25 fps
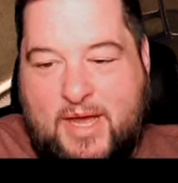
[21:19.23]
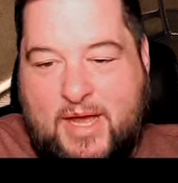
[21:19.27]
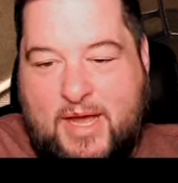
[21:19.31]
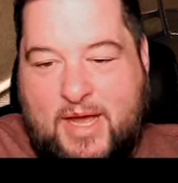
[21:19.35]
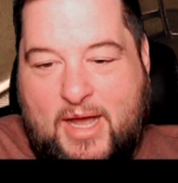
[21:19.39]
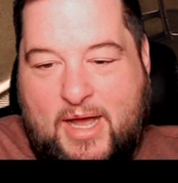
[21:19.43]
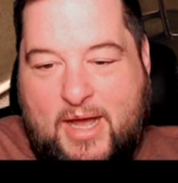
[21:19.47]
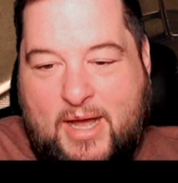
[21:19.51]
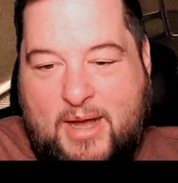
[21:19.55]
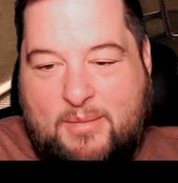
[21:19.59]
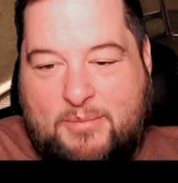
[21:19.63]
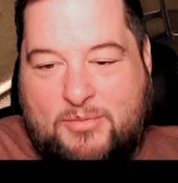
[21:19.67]

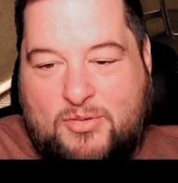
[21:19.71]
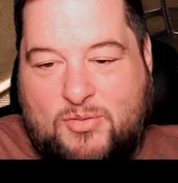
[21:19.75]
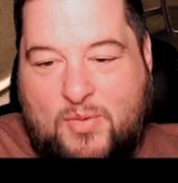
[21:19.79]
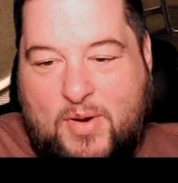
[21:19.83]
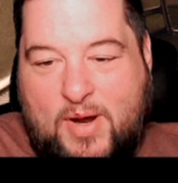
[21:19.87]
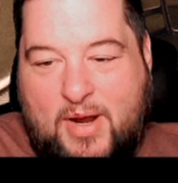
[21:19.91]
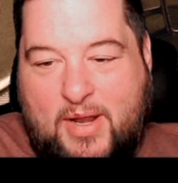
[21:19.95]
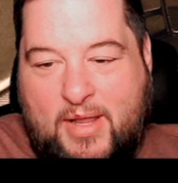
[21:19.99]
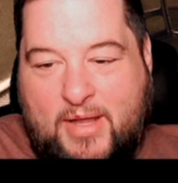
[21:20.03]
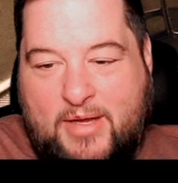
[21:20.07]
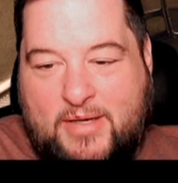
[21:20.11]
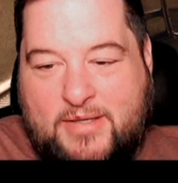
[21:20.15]

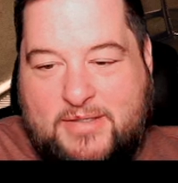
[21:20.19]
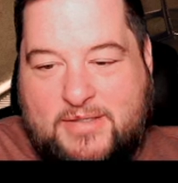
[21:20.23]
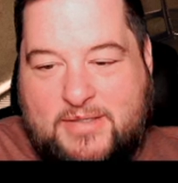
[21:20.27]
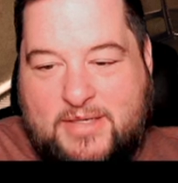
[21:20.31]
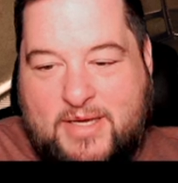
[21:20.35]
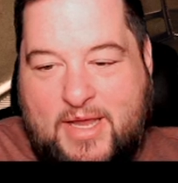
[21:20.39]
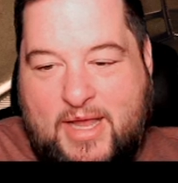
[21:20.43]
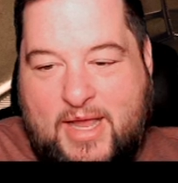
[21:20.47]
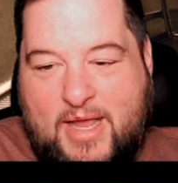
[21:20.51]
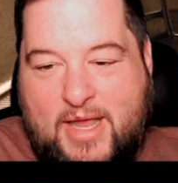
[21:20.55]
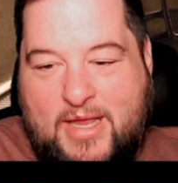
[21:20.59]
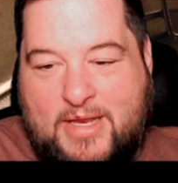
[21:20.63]

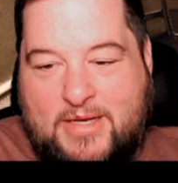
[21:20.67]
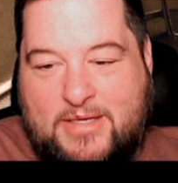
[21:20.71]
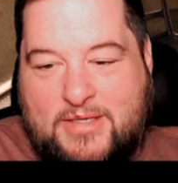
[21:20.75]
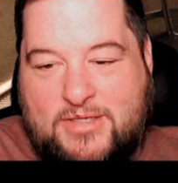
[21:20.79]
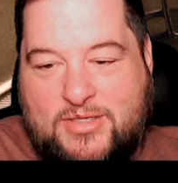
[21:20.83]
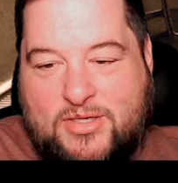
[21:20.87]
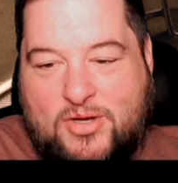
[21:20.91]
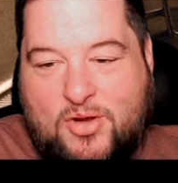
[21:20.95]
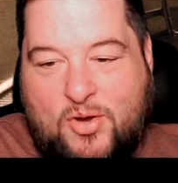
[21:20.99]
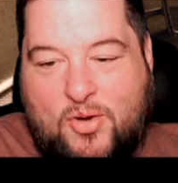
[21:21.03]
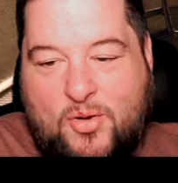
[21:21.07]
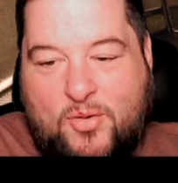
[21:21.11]
Twi'leks. And
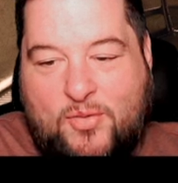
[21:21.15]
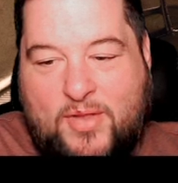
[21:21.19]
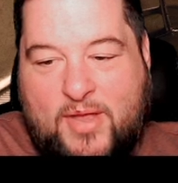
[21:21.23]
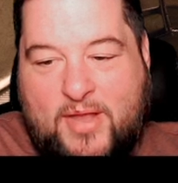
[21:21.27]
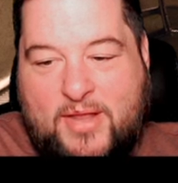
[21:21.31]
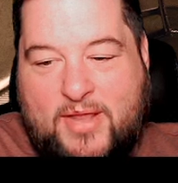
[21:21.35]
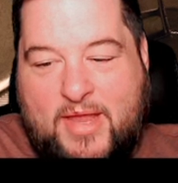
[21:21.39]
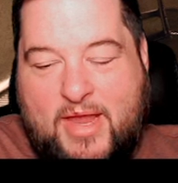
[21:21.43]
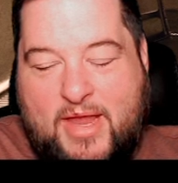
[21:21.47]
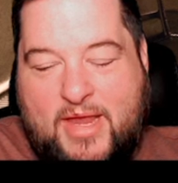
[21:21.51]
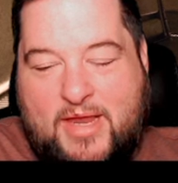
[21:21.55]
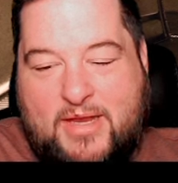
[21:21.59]
so
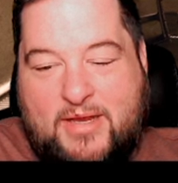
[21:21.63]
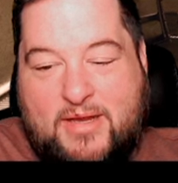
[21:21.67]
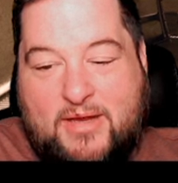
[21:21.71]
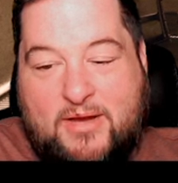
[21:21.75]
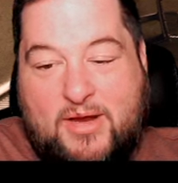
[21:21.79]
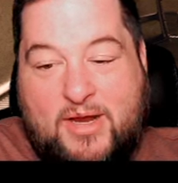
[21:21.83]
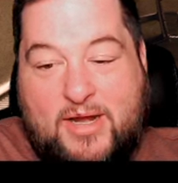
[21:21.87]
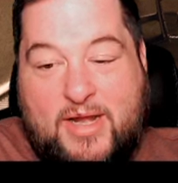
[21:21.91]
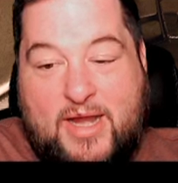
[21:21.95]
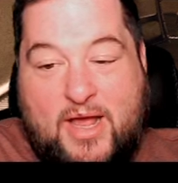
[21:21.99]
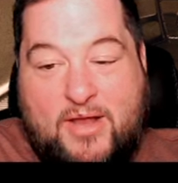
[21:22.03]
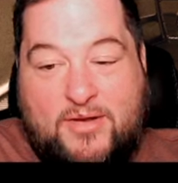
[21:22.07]
then they
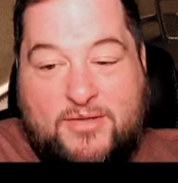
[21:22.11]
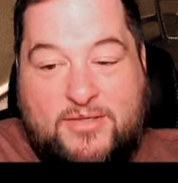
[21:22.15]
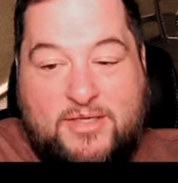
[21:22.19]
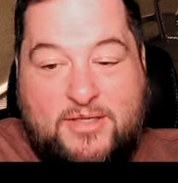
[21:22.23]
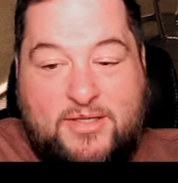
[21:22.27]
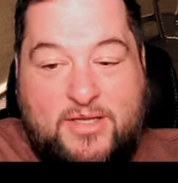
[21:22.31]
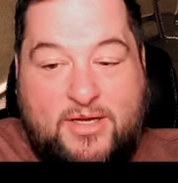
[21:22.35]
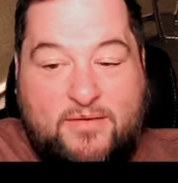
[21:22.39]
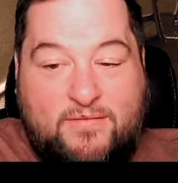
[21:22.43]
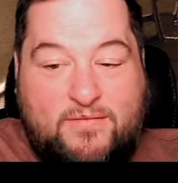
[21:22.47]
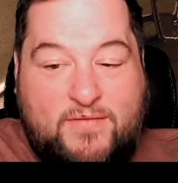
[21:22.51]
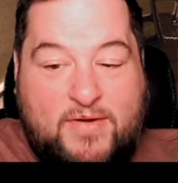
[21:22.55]
announced
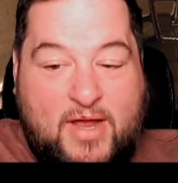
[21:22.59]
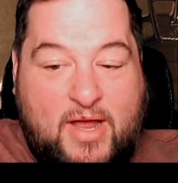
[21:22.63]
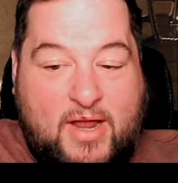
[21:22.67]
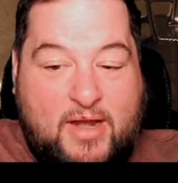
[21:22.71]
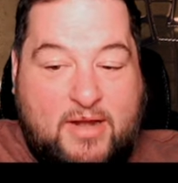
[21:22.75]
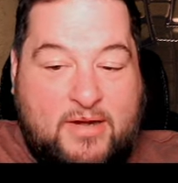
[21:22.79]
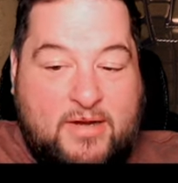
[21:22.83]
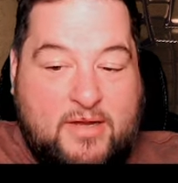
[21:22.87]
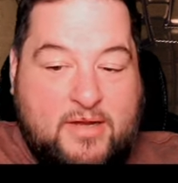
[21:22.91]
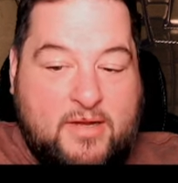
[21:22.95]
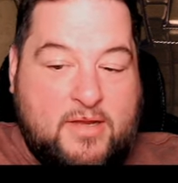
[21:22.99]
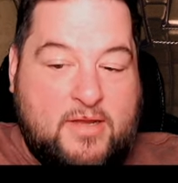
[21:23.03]
that they've
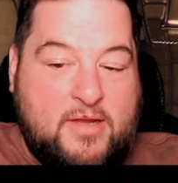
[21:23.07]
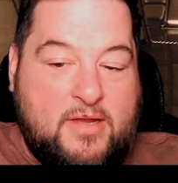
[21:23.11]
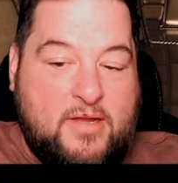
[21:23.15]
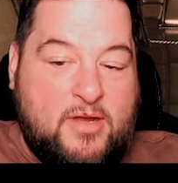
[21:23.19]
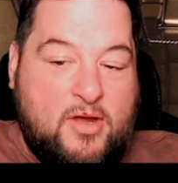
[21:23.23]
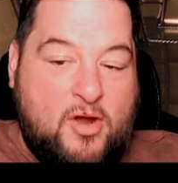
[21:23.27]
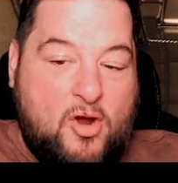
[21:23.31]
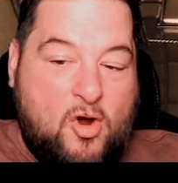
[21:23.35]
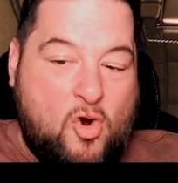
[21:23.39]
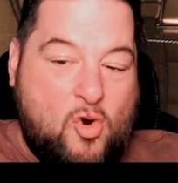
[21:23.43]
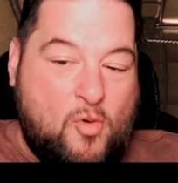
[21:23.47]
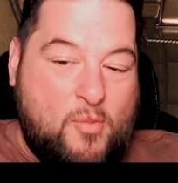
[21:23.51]
done
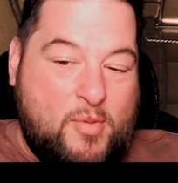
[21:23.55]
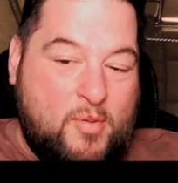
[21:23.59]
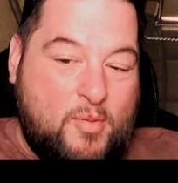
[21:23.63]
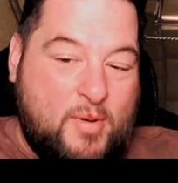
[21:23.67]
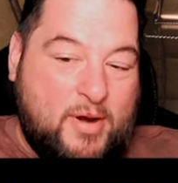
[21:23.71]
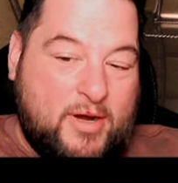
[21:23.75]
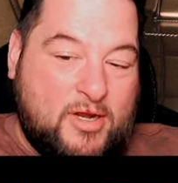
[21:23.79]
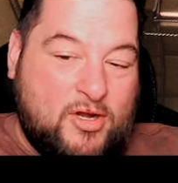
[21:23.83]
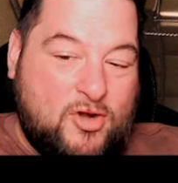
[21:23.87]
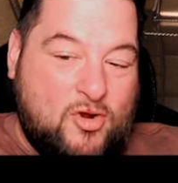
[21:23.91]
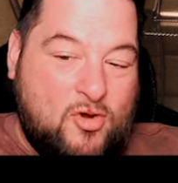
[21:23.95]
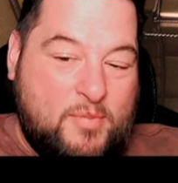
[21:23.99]

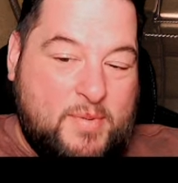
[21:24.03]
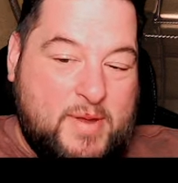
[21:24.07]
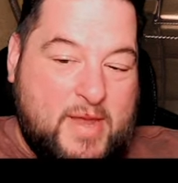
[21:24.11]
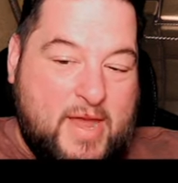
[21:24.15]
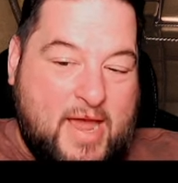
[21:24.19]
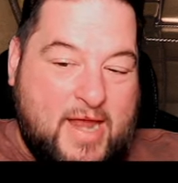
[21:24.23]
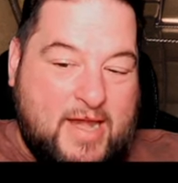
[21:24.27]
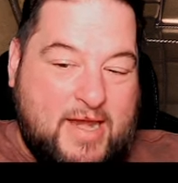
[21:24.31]
Obi-Wan Kenobi.